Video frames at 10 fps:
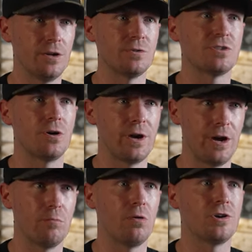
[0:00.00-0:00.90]
started
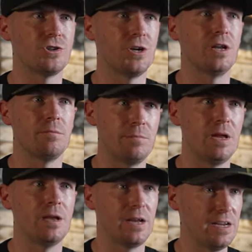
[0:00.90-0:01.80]
airbrushing
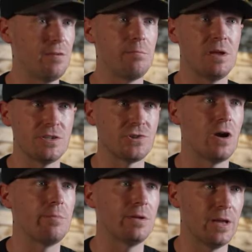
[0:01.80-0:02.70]
and even
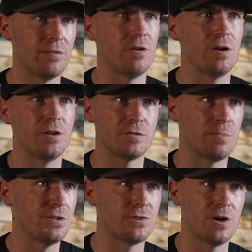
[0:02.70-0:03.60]
pinstriping, like Von Dutch
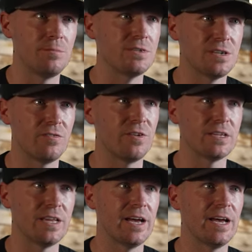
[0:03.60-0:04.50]
pinstripe and stuff
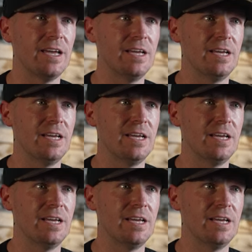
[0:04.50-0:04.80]
like that,